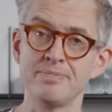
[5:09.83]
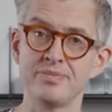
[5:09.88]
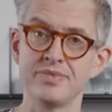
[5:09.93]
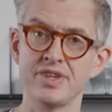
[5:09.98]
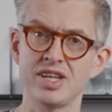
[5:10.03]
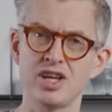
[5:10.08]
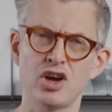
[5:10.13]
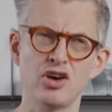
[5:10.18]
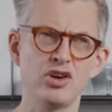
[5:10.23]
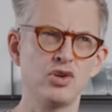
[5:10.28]

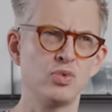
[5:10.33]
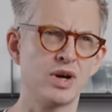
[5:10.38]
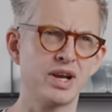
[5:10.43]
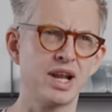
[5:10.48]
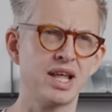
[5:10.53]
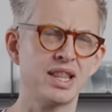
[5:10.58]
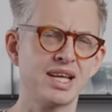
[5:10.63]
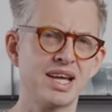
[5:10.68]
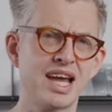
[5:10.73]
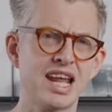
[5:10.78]
The old one,
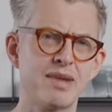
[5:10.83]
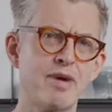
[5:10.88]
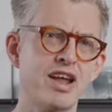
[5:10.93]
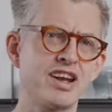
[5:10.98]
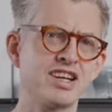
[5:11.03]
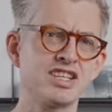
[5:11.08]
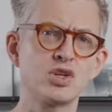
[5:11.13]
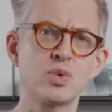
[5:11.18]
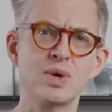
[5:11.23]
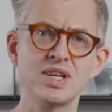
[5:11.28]
I think, had
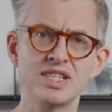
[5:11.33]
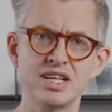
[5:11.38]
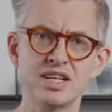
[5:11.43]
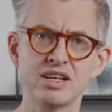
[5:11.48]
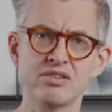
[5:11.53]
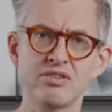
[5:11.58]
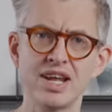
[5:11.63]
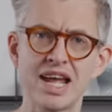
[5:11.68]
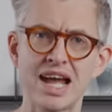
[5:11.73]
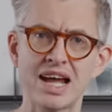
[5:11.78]
about a 20
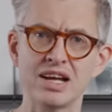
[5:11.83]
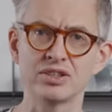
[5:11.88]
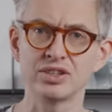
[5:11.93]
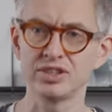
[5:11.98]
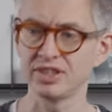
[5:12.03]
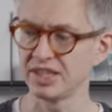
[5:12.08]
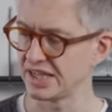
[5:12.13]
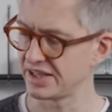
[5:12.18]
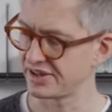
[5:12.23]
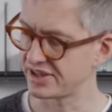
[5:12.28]
degree
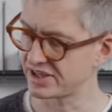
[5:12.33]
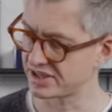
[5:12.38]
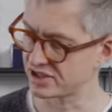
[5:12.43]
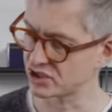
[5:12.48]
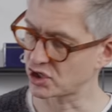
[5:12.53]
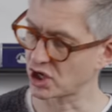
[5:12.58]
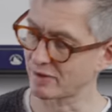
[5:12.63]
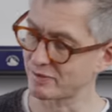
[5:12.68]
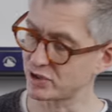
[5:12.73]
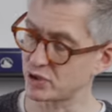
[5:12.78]
angle. This has
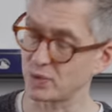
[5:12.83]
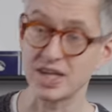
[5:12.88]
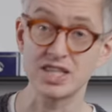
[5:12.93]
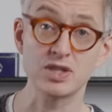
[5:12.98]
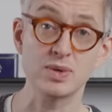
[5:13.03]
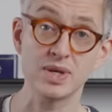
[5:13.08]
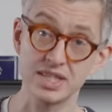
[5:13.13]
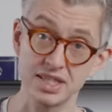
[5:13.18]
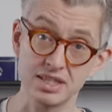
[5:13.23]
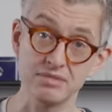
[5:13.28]
gone up to a
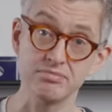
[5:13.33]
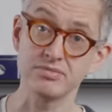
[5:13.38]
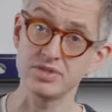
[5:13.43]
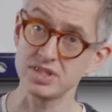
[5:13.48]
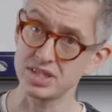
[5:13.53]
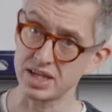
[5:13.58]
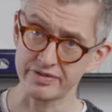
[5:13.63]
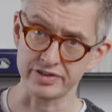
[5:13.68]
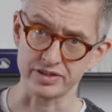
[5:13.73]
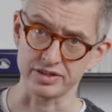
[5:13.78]

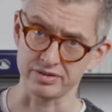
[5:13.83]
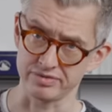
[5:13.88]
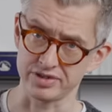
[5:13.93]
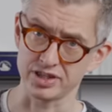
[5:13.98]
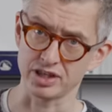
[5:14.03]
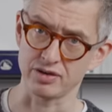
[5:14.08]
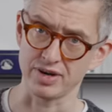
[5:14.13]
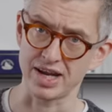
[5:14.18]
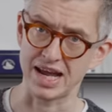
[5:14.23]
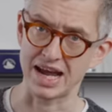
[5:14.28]
27
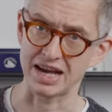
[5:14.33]
degree